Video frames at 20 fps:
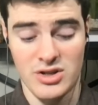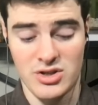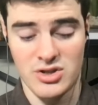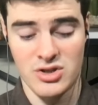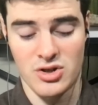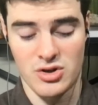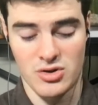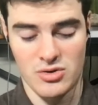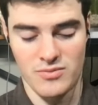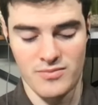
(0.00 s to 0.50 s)

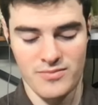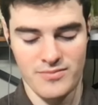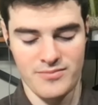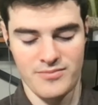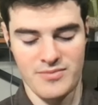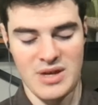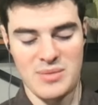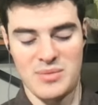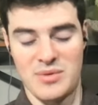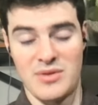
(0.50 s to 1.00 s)
So
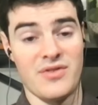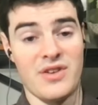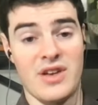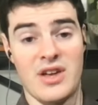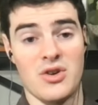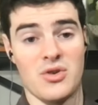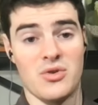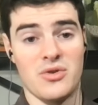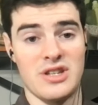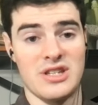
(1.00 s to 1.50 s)
maybe
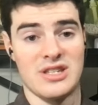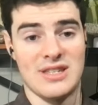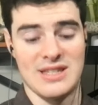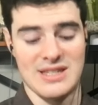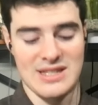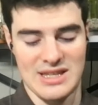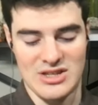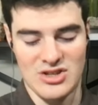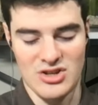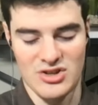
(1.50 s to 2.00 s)
Van Noy's
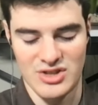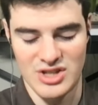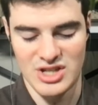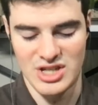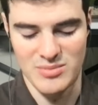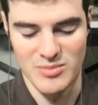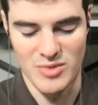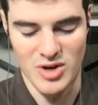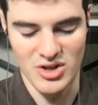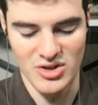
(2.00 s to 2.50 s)
is, is on the
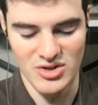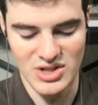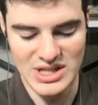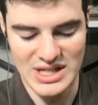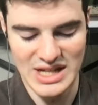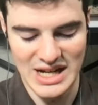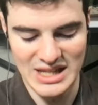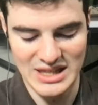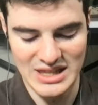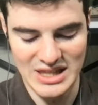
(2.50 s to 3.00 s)
smaller
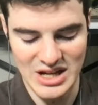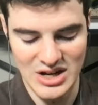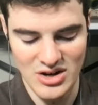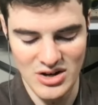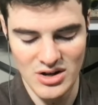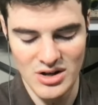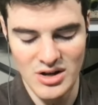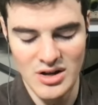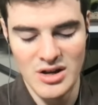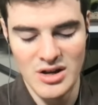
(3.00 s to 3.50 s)
side there.